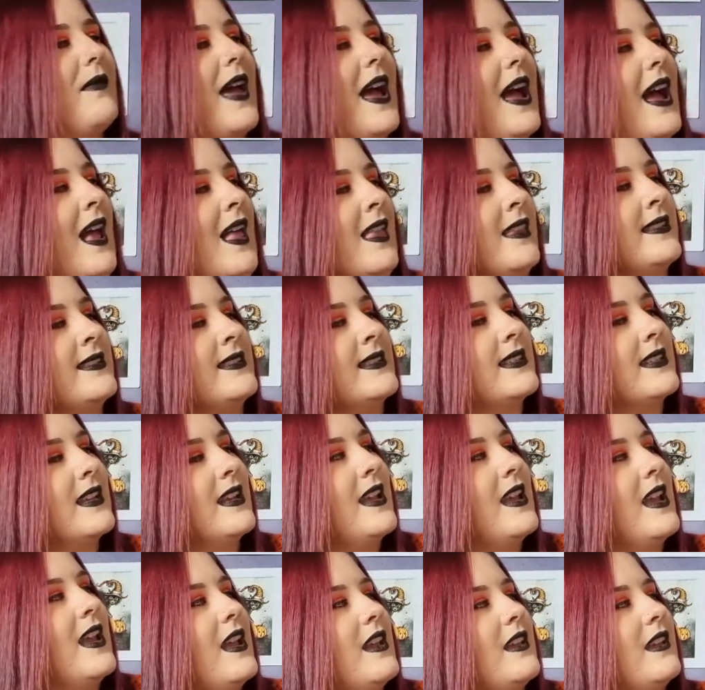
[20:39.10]
And
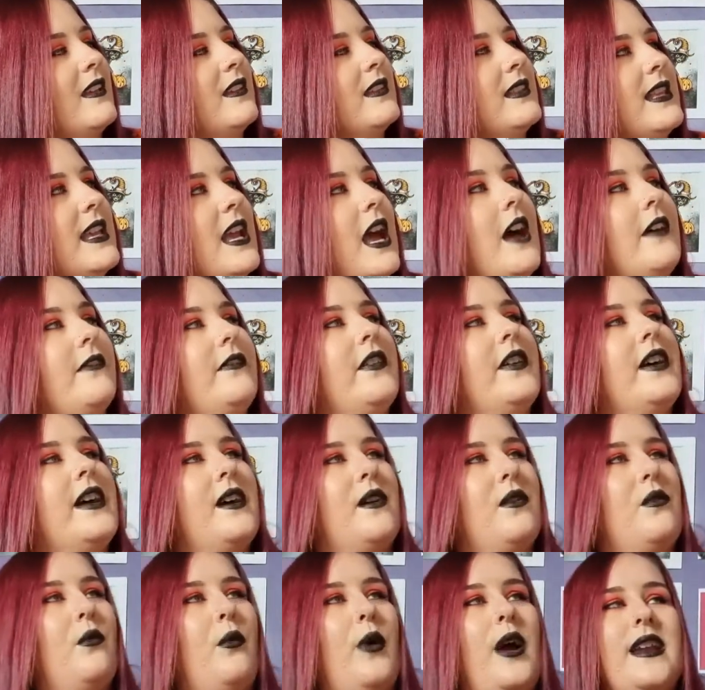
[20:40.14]
the
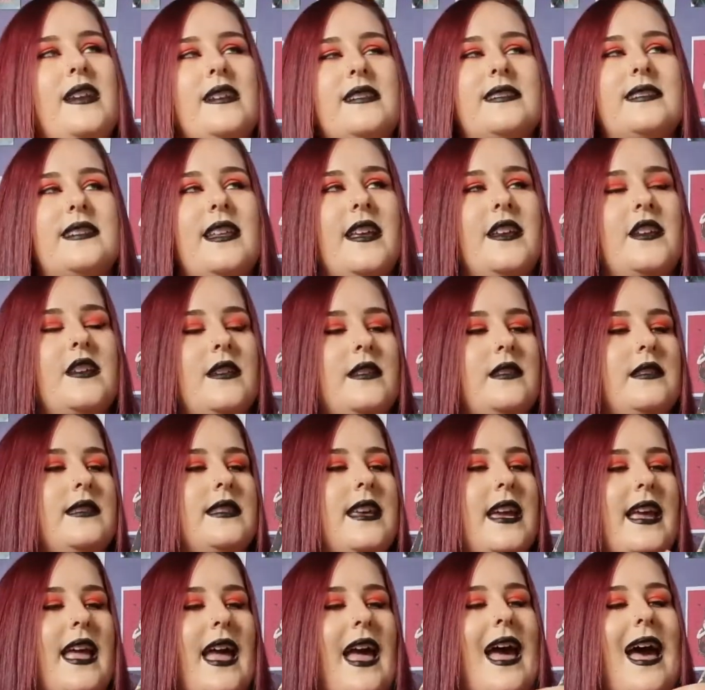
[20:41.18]
other ones that
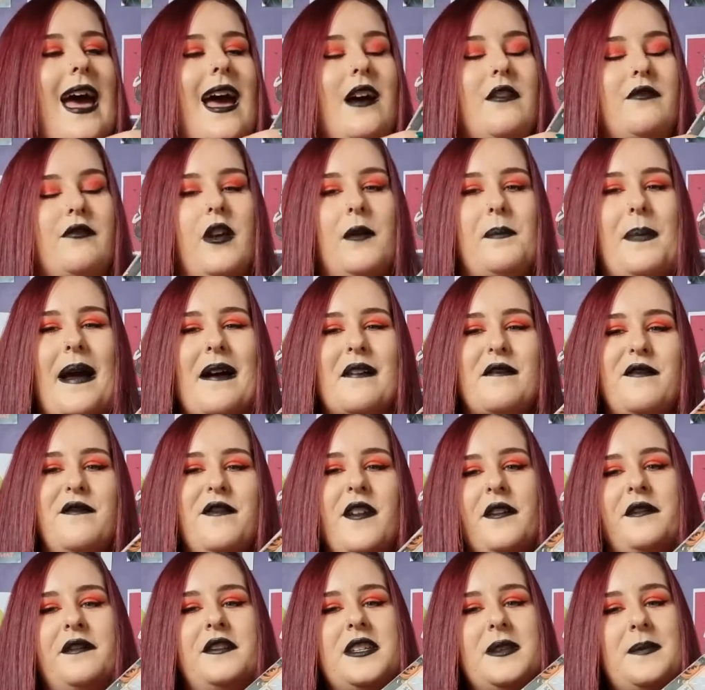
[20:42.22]
they have are about
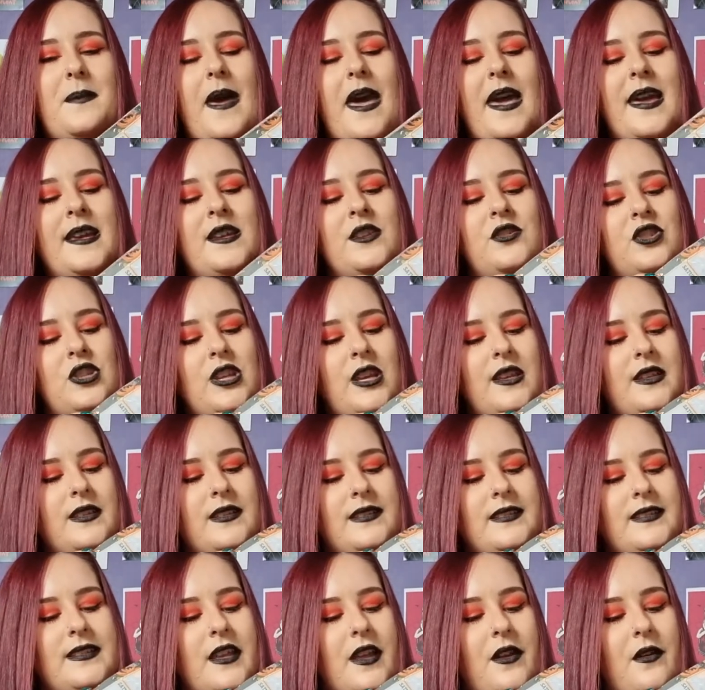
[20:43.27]
50 pages,
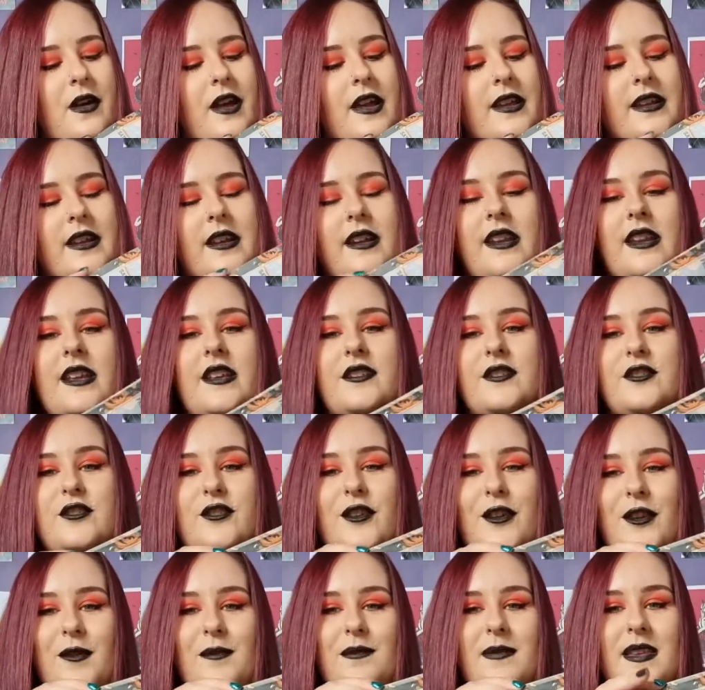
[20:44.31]
so I'm going to
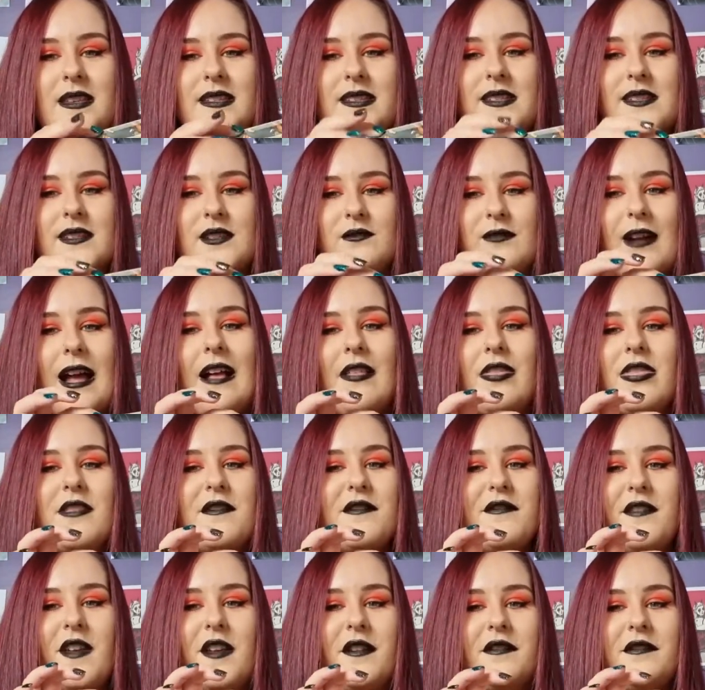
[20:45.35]
assume this is around the
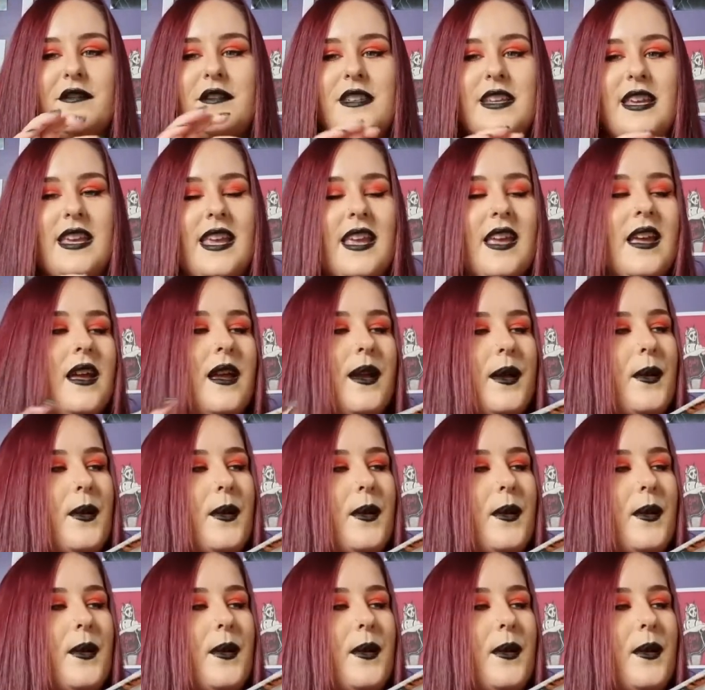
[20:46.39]
50